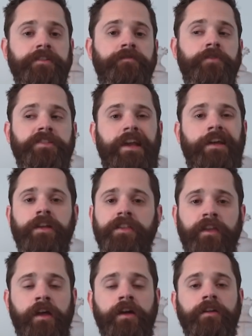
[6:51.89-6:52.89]
If there's
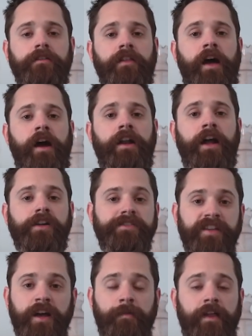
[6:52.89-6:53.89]
anything that I could
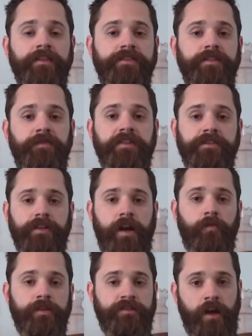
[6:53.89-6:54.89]
say about this defense that
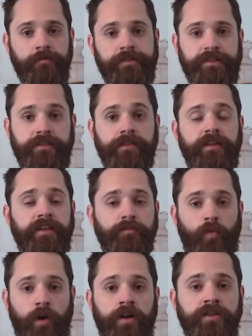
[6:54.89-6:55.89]
I wish I would see, is
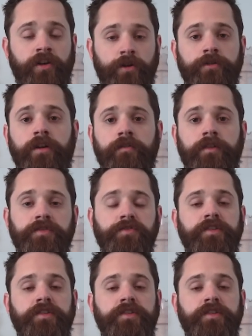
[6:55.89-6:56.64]
more turnovers.